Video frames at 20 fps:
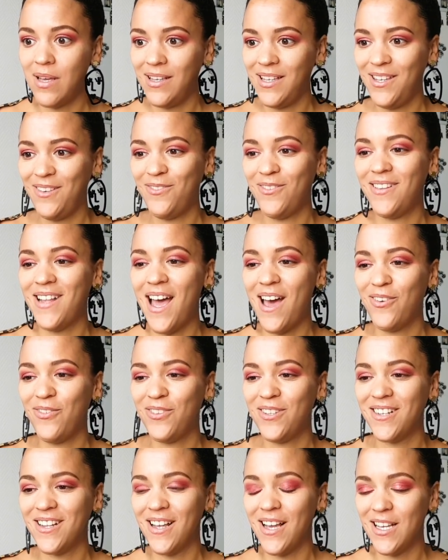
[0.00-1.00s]
even
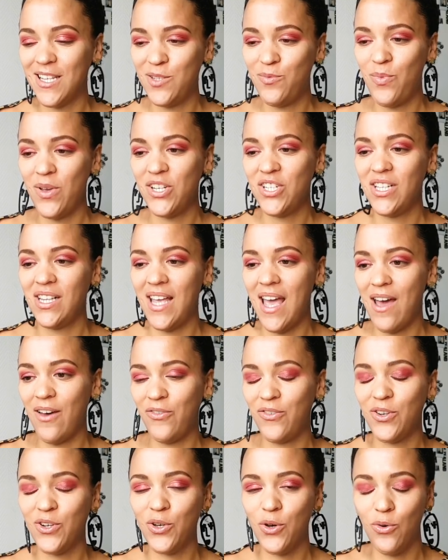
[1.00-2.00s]
after, like especially
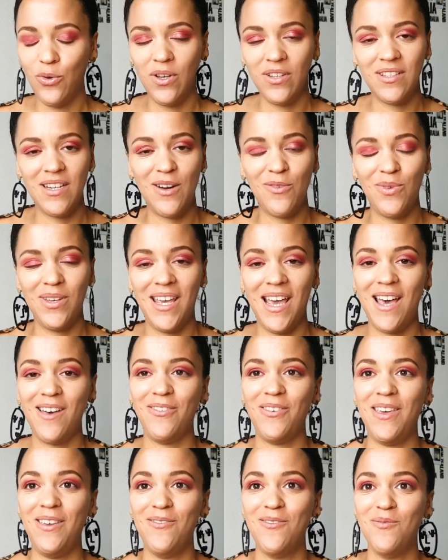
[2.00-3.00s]
after going there, we
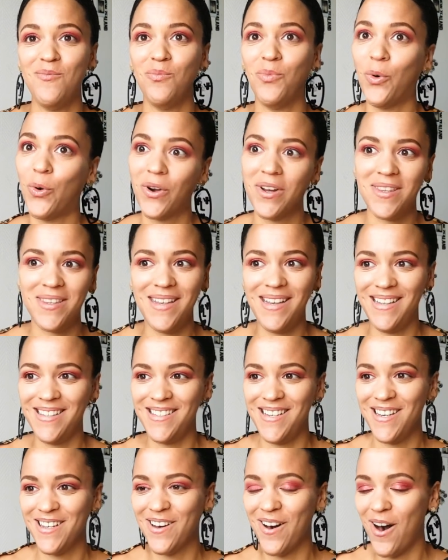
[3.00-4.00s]
have even more
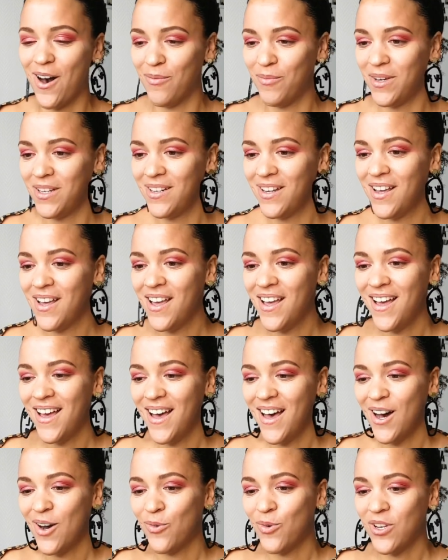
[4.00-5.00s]
things in common,
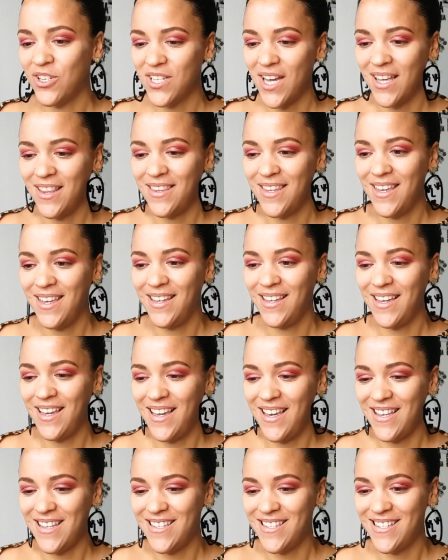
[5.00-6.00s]
which I think
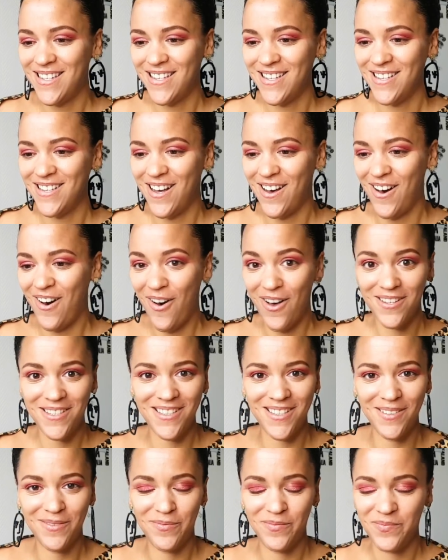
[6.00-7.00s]
is
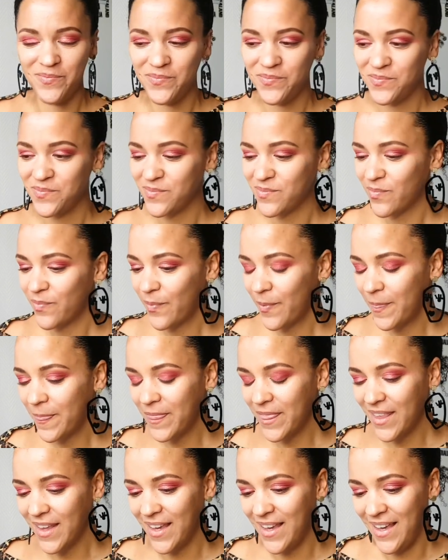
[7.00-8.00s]
awesome.
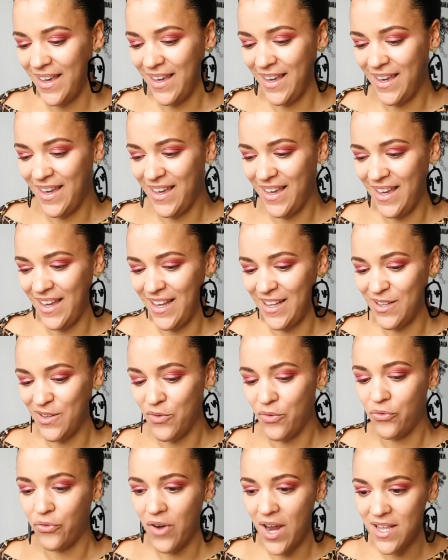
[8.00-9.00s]

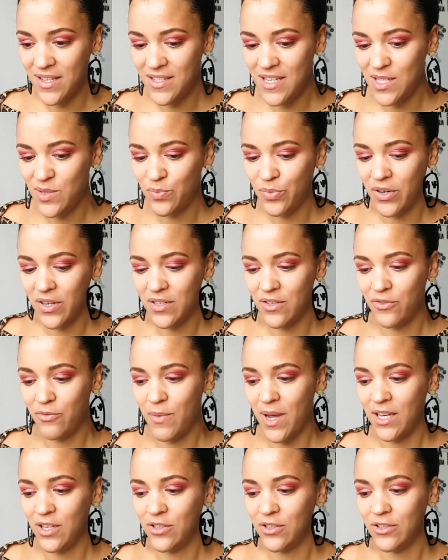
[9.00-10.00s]
And France is part of
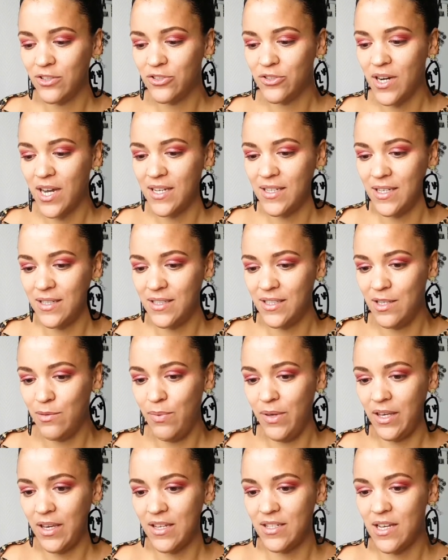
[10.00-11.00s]
my cultural identity
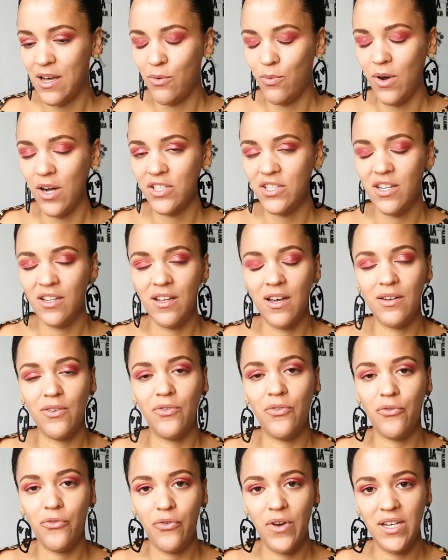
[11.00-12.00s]
because I watch a lot
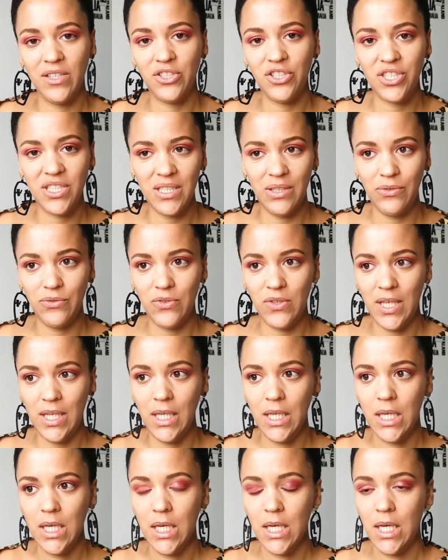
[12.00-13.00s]
of French
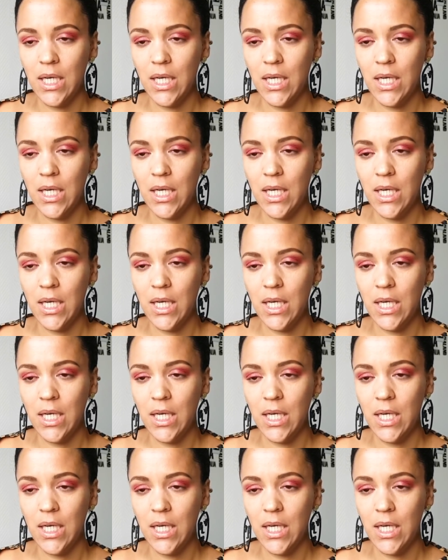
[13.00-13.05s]
TV.